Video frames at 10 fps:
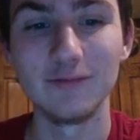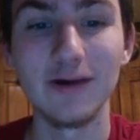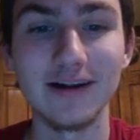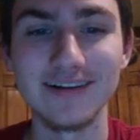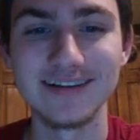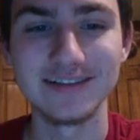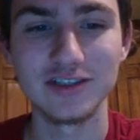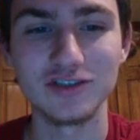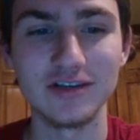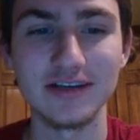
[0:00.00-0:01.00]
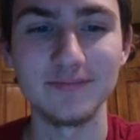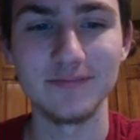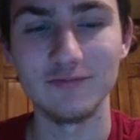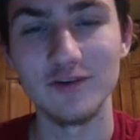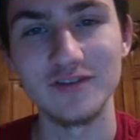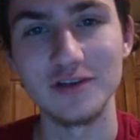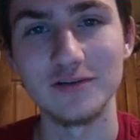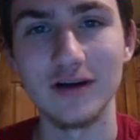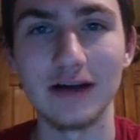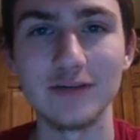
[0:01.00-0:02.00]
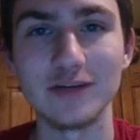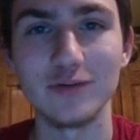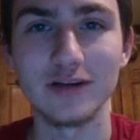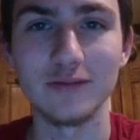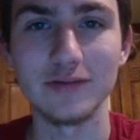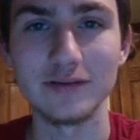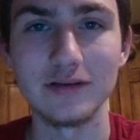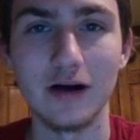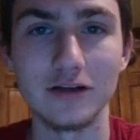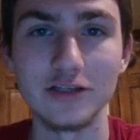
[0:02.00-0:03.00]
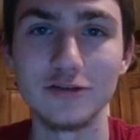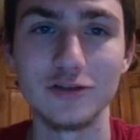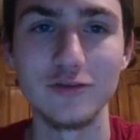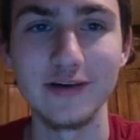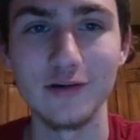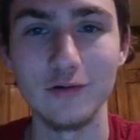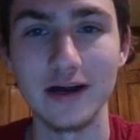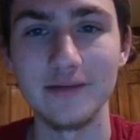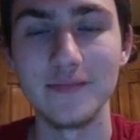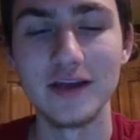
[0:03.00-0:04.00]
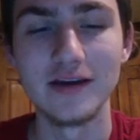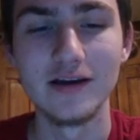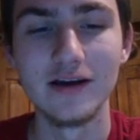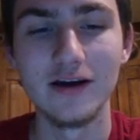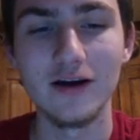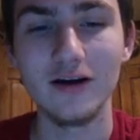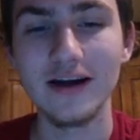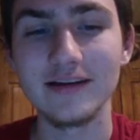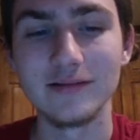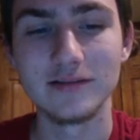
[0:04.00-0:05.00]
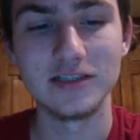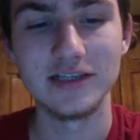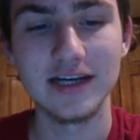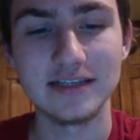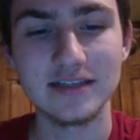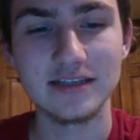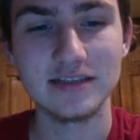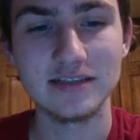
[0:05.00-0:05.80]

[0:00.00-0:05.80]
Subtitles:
well, stream review. I'm gonna put it up on YouTube either way. All right, see you guys next